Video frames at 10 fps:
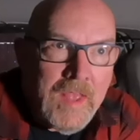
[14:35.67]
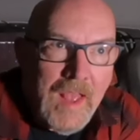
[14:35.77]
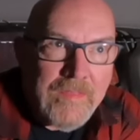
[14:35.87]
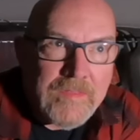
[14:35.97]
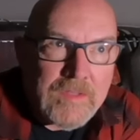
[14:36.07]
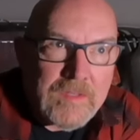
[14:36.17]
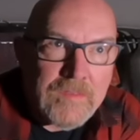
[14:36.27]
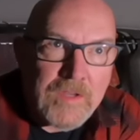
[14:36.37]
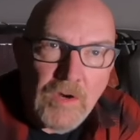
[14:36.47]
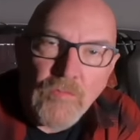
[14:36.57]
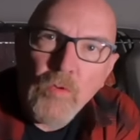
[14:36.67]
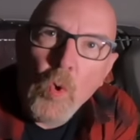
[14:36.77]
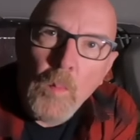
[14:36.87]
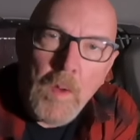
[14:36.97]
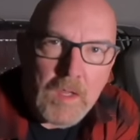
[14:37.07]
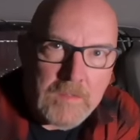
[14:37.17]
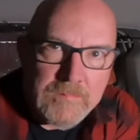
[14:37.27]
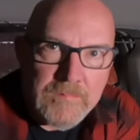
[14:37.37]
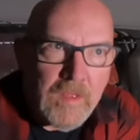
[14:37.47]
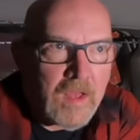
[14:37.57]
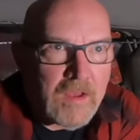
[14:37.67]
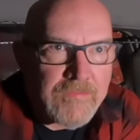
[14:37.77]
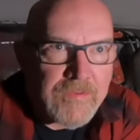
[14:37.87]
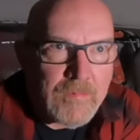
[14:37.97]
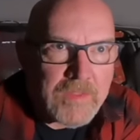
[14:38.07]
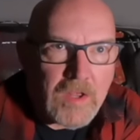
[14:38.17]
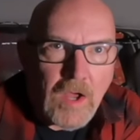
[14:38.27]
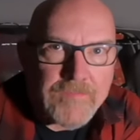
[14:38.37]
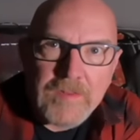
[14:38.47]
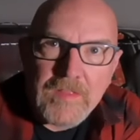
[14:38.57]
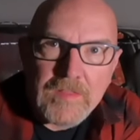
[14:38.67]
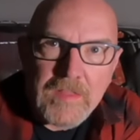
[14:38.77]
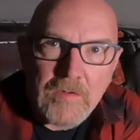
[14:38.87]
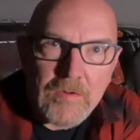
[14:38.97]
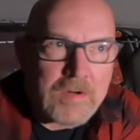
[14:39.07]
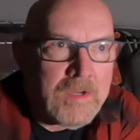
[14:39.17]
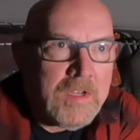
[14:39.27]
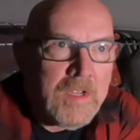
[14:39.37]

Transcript: and the the aroma uh, from the coffee that they were